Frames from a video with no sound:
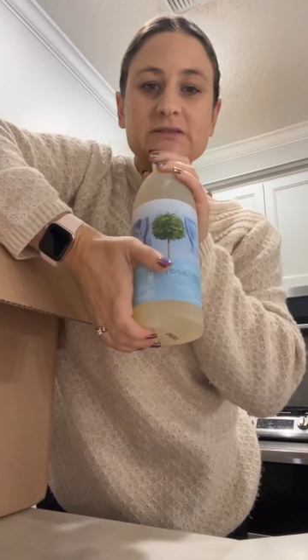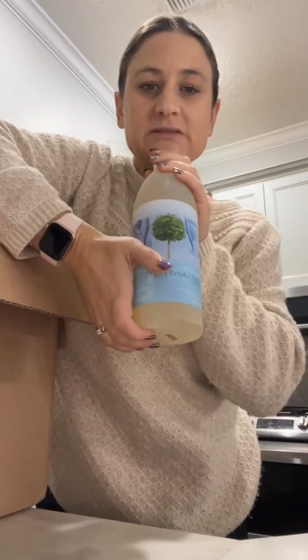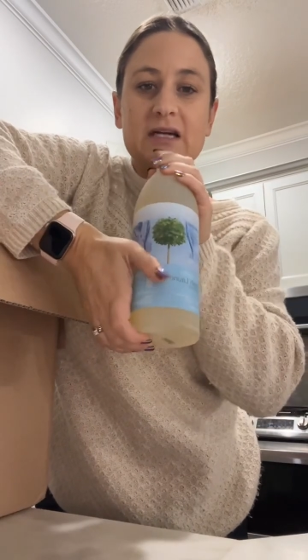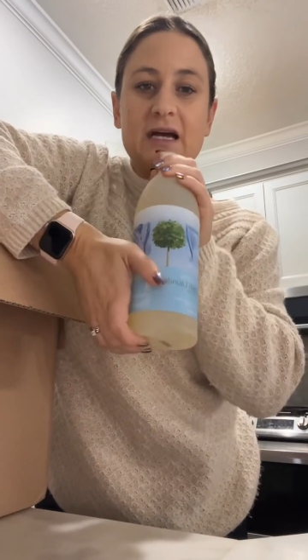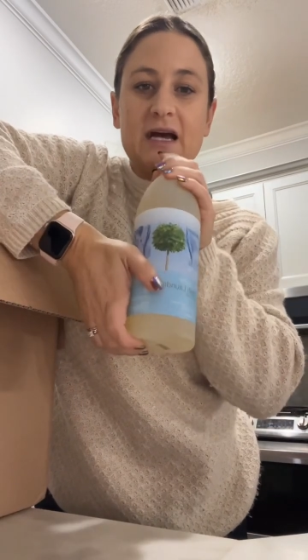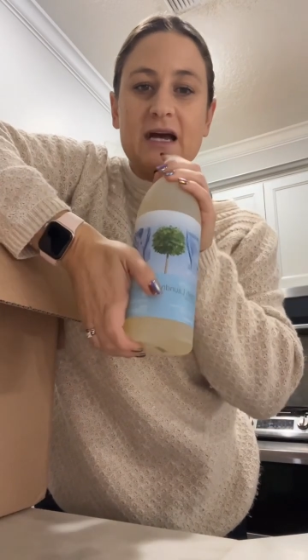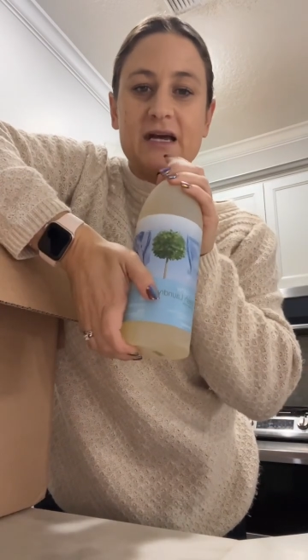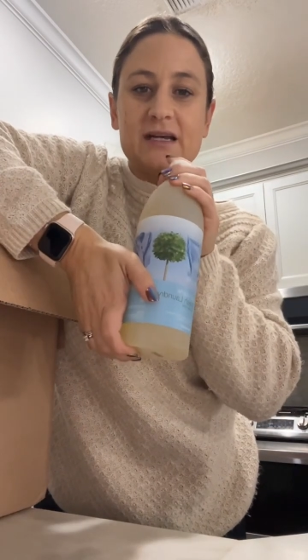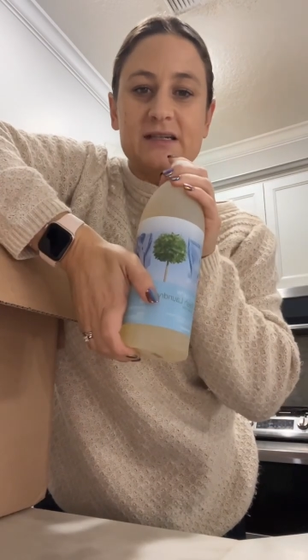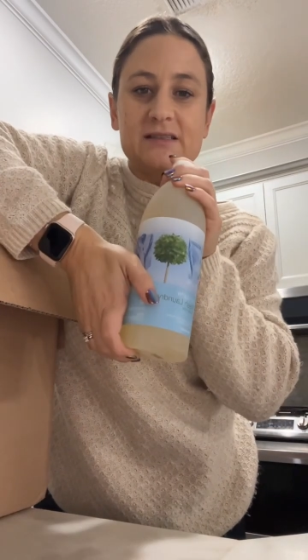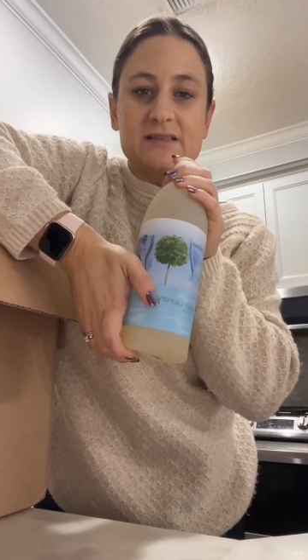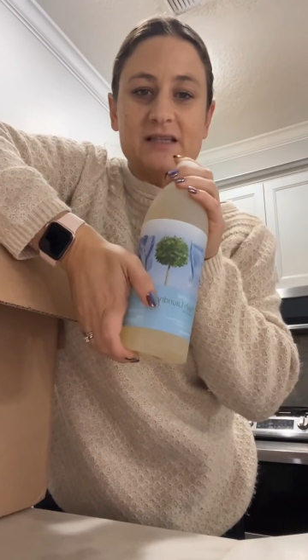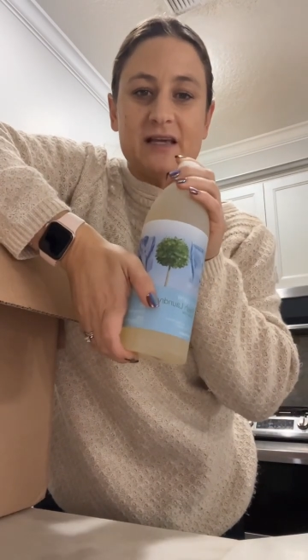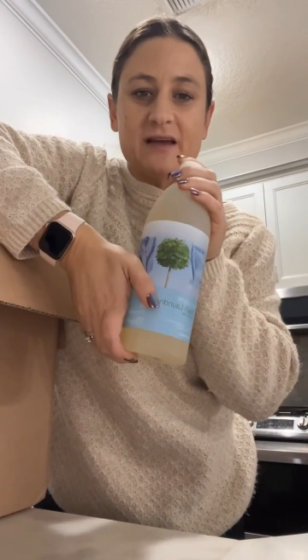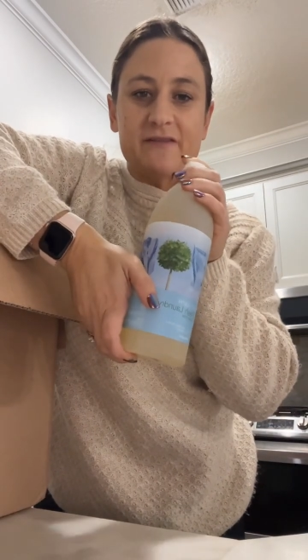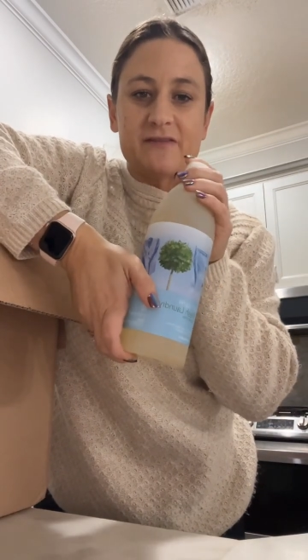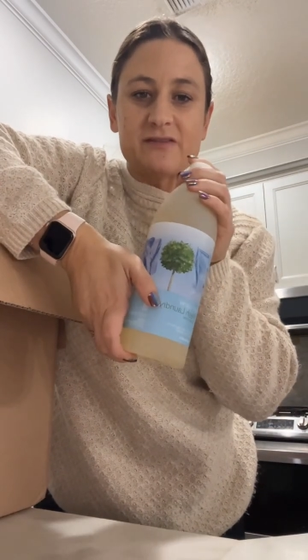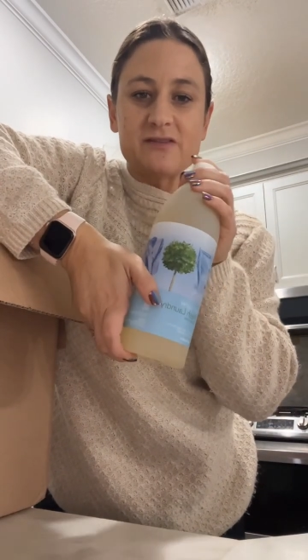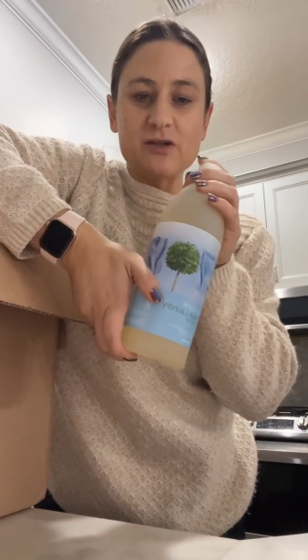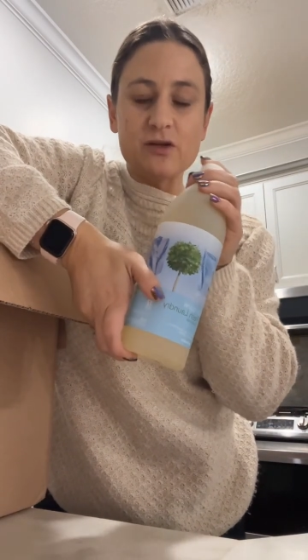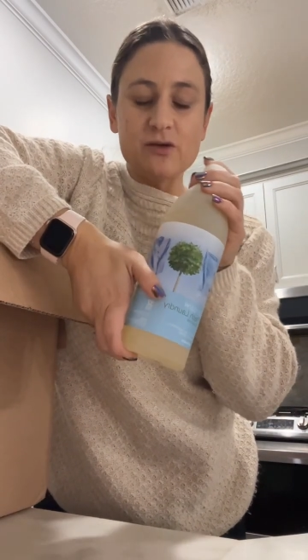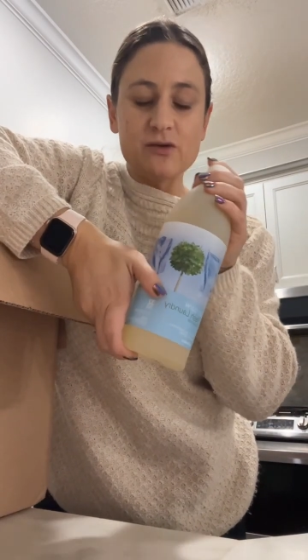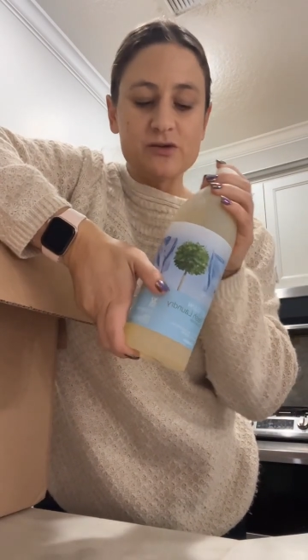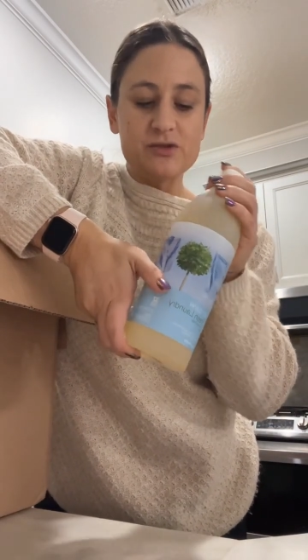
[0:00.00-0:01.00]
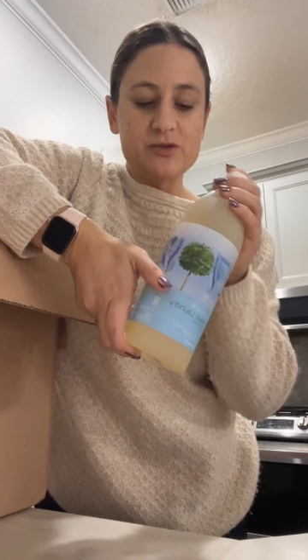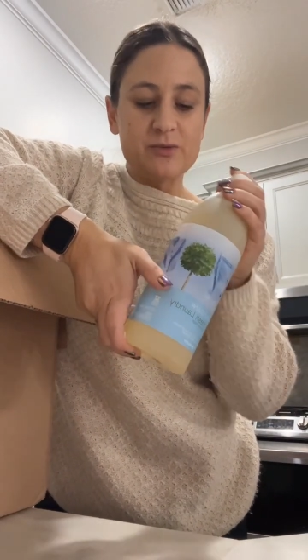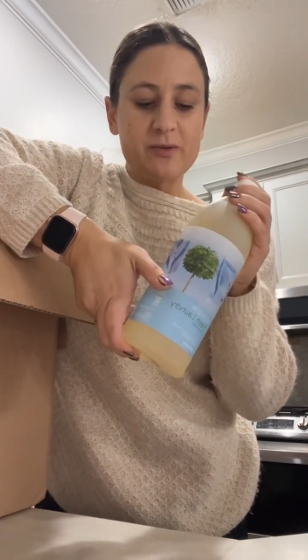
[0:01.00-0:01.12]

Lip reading: as I've told you